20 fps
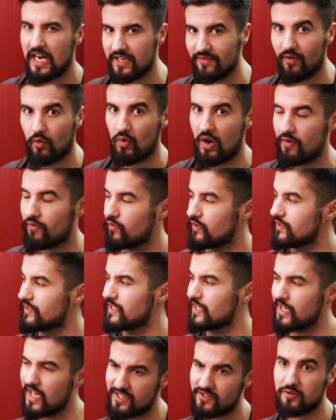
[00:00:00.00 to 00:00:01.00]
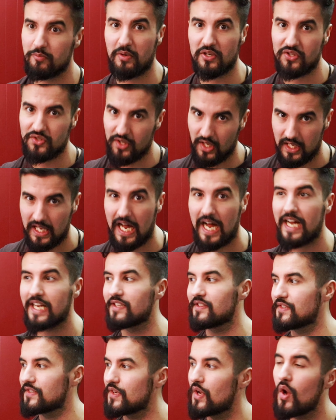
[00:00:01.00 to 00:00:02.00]
of a reference, and not so much the
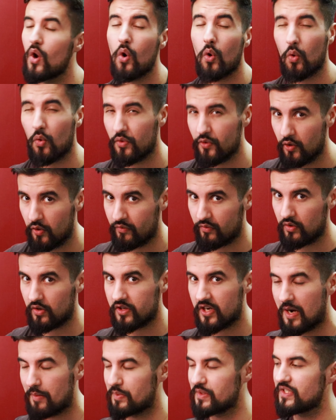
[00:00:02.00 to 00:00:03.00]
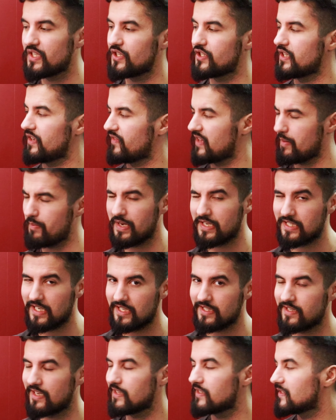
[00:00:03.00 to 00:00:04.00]
lines or the overall composition, if that makes
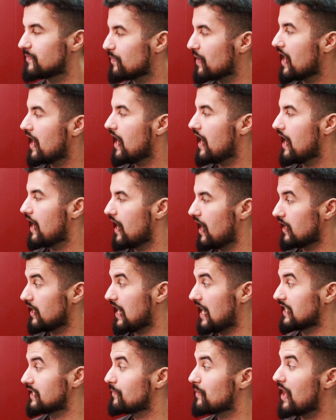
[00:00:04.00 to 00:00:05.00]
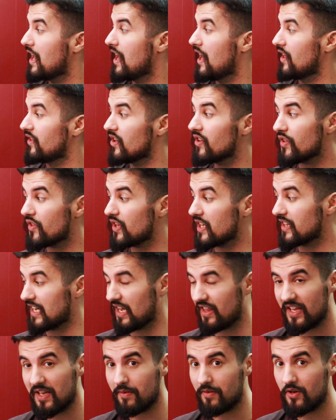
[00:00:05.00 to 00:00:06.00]
any sense. Alas, the other thing that
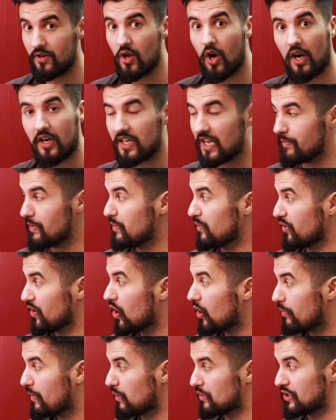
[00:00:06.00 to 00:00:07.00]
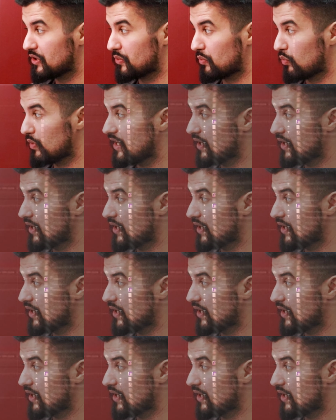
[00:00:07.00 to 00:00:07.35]
I think not a lot of people know about, which is really,